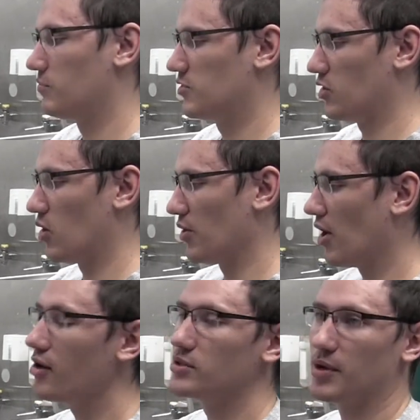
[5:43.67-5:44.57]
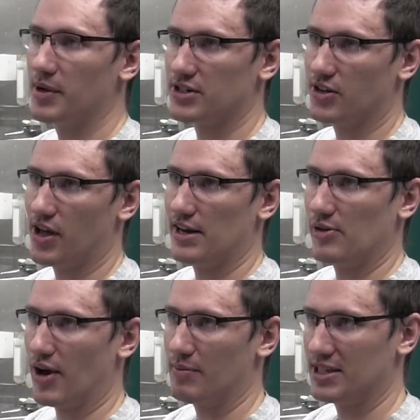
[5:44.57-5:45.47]
So you always want to make sure that
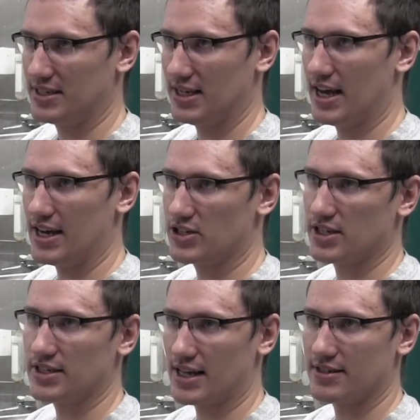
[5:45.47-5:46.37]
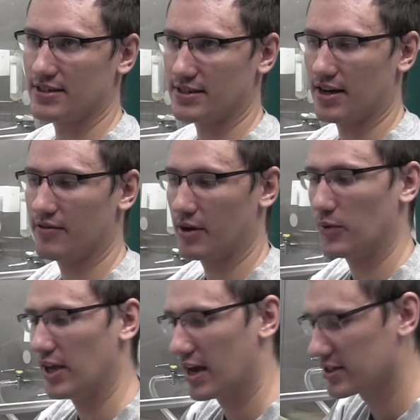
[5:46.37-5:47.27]
you grab the CH, because that's the stuff that
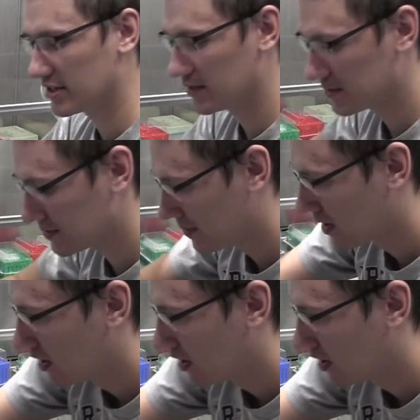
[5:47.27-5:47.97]
we actually use.